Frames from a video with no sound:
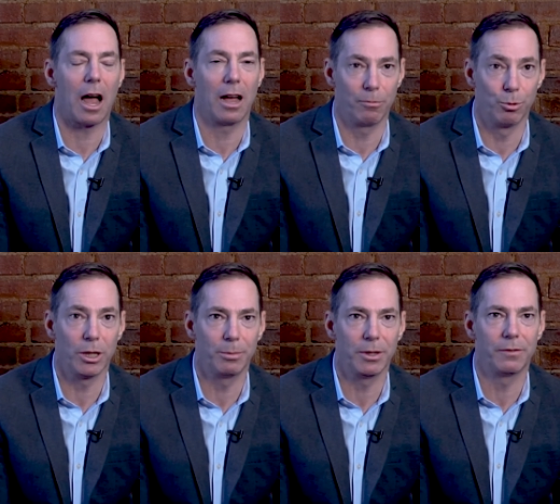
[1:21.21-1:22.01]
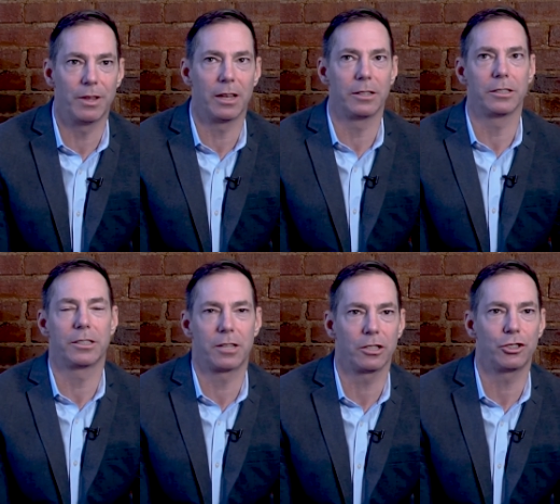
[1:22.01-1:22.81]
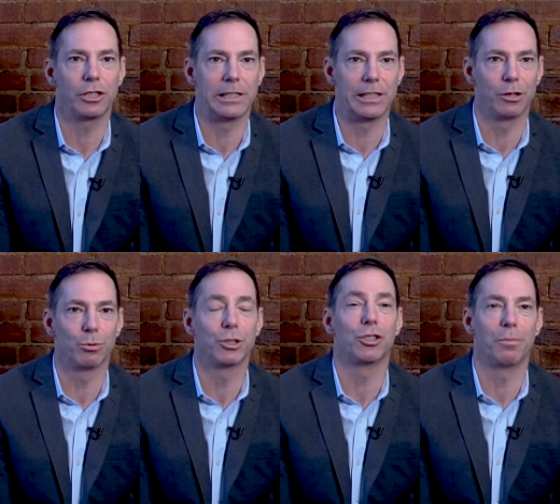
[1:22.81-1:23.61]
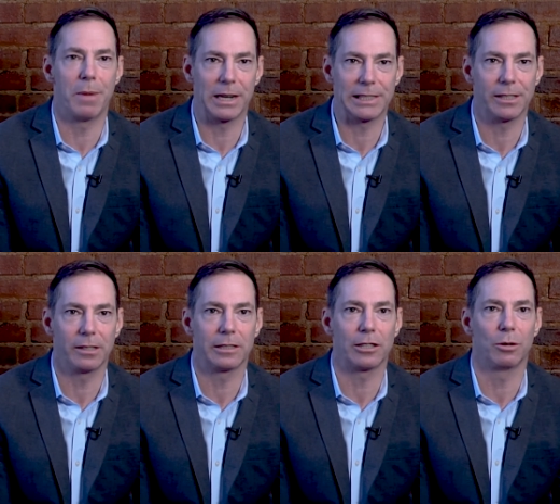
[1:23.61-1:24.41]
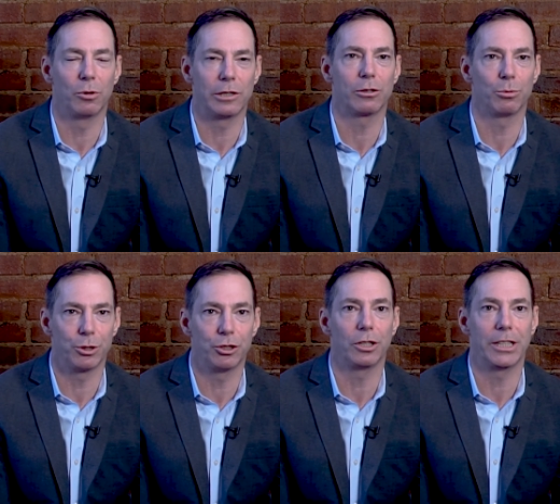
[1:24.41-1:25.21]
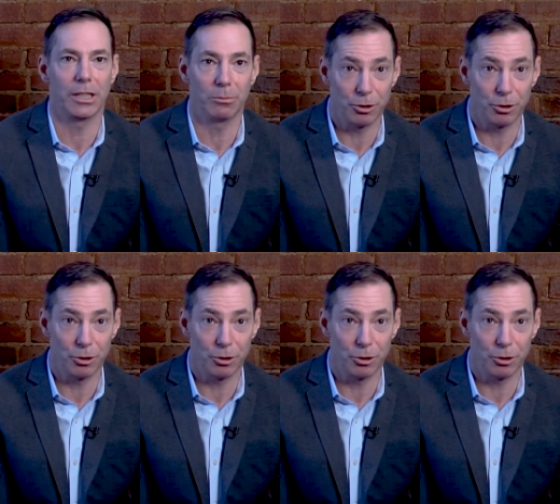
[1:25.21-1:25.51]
I really believe that touch is the original medicine. It's our most original healing